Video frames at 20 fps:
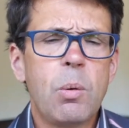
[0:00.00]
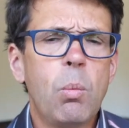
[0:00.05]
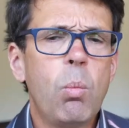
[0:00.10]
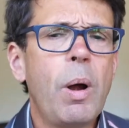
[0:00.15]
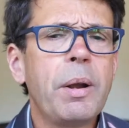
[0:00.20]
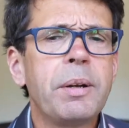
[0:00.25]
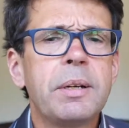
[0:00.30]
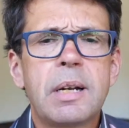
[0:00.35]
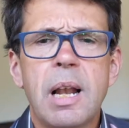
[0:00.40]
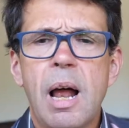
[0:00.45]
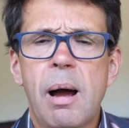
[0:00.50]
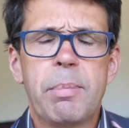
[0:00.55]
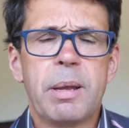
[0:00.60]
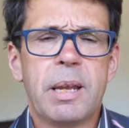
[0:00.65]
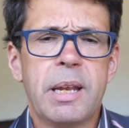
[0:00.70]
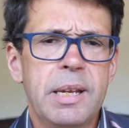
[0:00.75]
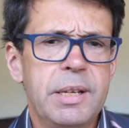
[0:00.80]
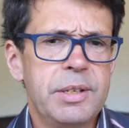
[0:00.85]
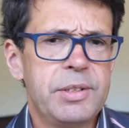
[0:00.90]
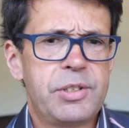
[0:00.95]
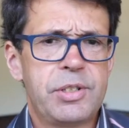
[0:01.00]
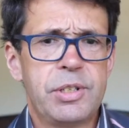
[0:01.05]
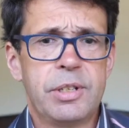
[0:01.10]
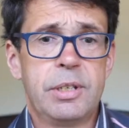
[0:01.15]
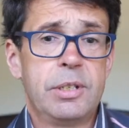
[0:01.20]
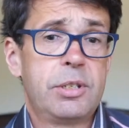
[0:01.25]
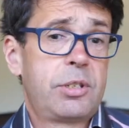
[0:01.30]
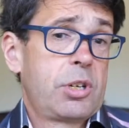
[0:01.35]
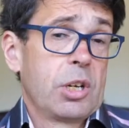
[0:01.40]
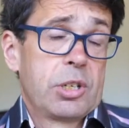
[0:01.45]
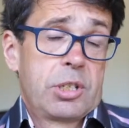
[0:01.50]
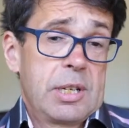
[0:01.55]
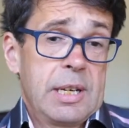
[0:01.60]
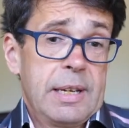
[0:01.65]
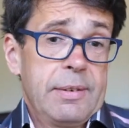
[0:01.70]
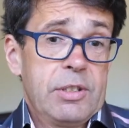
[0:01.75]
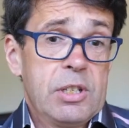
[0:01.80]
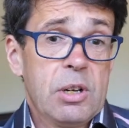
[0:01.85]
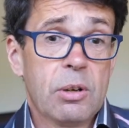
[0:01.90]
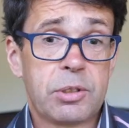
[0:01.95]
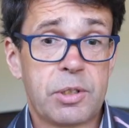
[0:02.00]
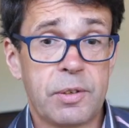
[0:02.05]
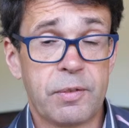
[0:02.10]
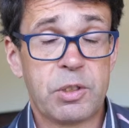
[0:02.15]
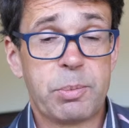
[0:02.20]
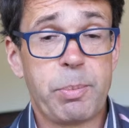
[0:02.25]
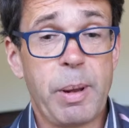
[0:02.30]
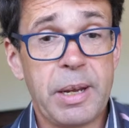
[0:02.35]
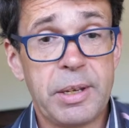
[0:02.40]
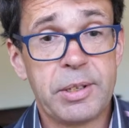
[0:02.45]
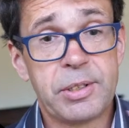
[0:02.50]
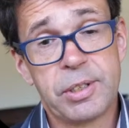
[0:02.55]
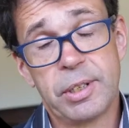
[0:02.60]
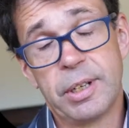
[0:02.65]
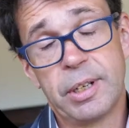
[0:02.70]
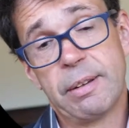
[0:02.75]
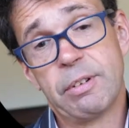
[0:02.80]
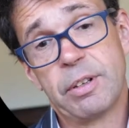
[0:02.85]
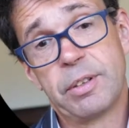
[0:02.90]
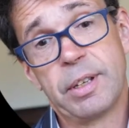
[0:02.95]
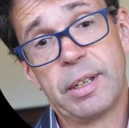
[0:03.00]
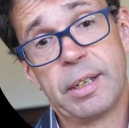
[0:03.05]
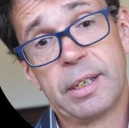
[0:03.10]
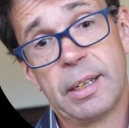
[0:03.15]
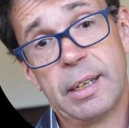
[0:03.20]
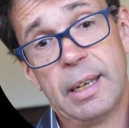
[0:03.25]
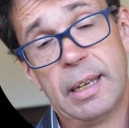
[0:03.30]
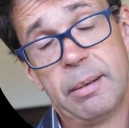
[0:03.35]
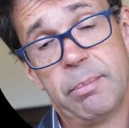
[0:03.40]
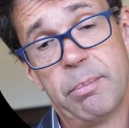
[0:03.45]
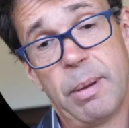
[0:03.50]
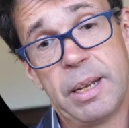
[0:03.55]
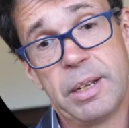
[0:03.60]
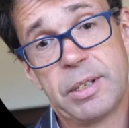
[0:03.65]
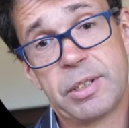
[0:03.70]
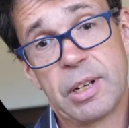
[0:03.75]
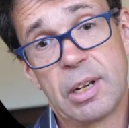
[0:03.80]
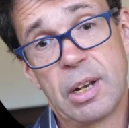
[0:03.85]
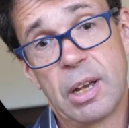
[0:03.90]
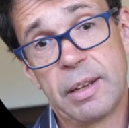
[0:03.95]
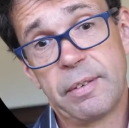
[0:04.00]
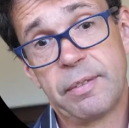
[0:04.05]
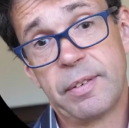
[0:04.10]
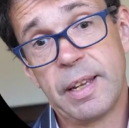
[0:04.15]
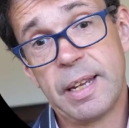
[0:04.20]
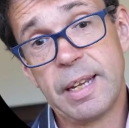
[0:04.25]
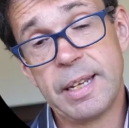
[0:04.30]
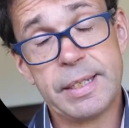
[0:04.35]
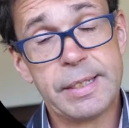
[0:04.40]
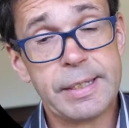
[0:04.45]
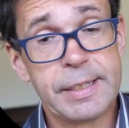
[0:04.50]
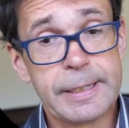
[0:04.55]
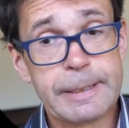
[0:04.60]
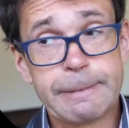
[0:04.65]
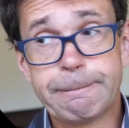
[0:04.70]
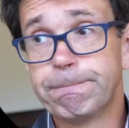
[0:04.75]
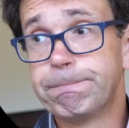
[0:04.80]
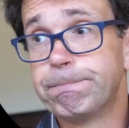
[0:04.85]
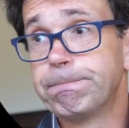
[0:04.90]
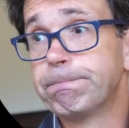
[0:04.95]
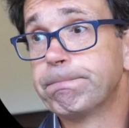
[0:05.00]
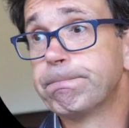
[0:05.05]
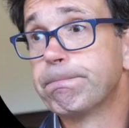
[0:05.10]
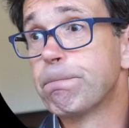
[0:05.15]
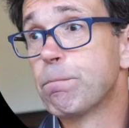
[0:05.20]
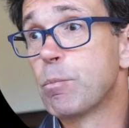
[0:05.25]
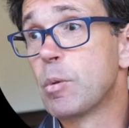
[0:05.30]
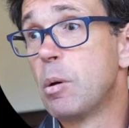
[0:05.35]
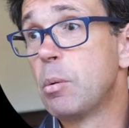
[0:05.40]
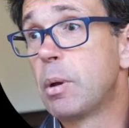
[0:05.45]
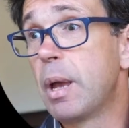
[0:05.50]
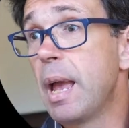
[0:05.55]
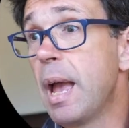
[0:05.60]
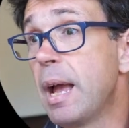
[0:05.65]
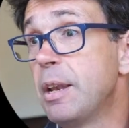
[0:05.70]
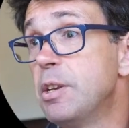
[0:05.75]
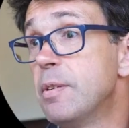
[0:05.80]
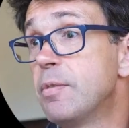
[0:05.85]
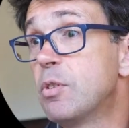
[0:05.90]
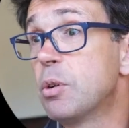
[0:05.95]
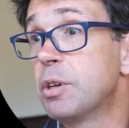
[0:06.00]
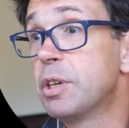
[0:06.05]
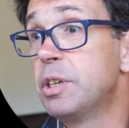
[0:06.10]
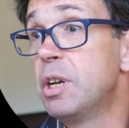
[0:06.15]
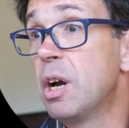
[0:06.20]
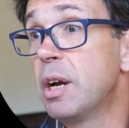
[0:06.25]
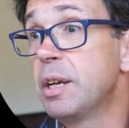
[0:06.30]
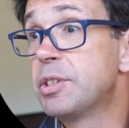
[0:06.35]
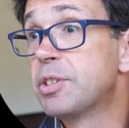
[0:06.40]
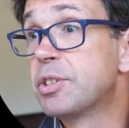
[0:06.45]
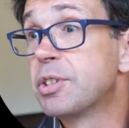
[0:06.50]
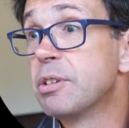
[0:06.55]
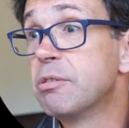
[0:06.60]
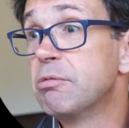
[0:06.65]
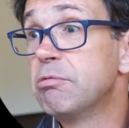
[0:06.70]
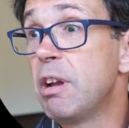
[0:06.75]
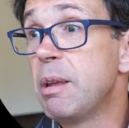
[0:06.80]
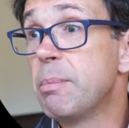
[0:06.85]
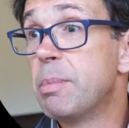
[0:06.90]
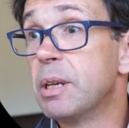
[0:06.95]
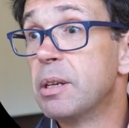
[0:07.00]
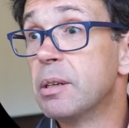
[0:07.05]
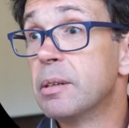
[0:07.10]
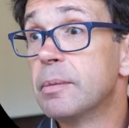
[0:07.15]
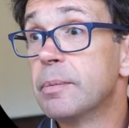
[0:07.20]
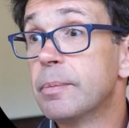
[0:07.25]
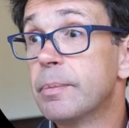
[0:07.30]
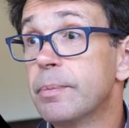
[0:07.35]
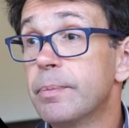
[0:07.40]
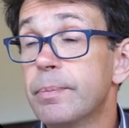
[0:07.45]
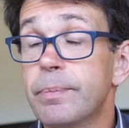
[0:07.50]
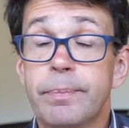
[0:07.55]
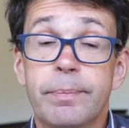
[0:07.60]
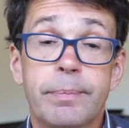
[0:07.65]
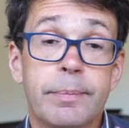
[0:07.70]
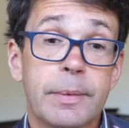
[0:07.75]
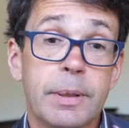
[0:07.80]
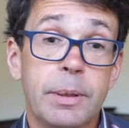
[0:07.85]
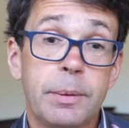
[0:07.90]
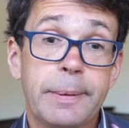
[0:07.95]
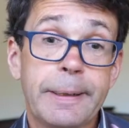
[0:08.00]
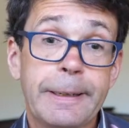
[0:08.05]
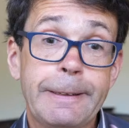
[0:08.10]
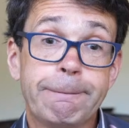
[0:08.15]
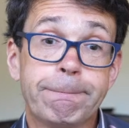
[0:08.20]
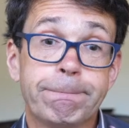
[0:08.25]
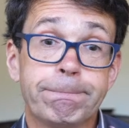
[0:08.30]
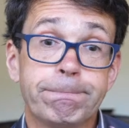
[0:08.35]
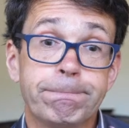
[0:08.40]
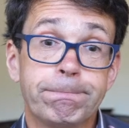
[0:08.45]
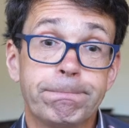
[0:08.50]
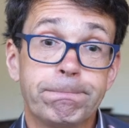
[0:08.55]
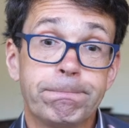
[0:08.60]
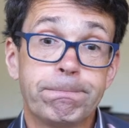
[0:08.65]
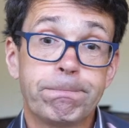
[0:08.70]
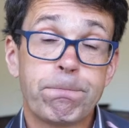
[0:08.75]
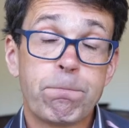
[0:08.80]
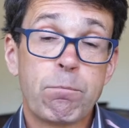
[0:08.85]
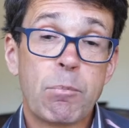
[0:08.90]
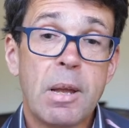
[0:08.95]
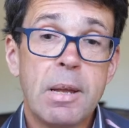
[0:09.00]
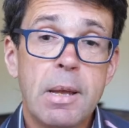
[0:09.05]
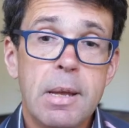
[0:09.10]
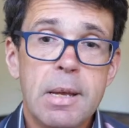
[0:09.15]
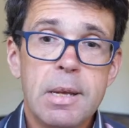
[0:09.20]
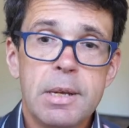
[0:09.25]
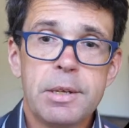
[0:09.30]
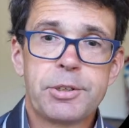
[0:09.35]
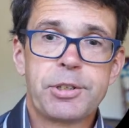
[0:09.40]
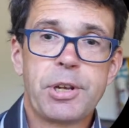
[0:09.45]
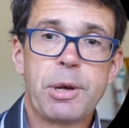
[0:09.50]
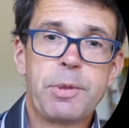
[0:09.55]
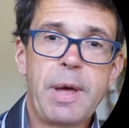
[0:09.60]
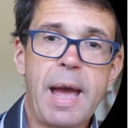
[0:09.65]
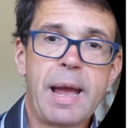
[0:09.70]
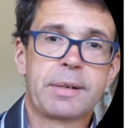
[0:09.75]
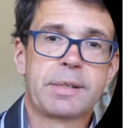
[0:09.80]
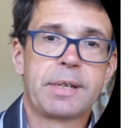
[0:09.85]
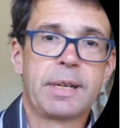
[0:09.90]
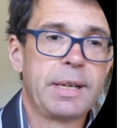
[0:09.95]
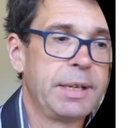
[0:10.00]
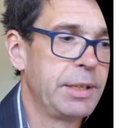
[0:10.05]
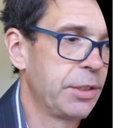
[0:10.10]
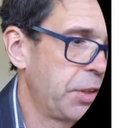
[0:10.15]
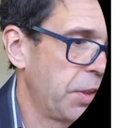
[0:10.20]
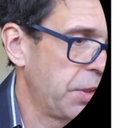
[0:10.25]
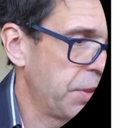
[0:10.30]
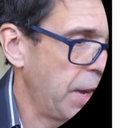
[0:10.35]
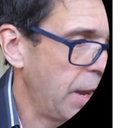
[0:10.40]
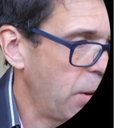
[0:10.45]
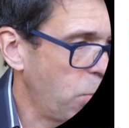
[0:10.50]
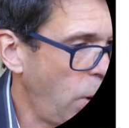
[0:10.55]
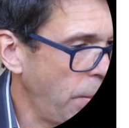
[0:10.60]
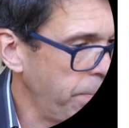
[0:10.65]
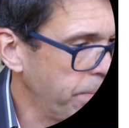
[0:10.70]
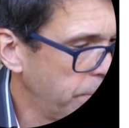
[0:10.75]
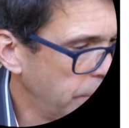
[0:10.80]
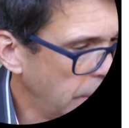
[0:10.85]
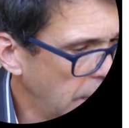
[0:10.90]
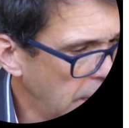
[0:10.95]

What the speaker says: 1 club is just leaves lots of space and everything and makes life easier. Okay, and you've got a nice rebid. Okay. So that is that one.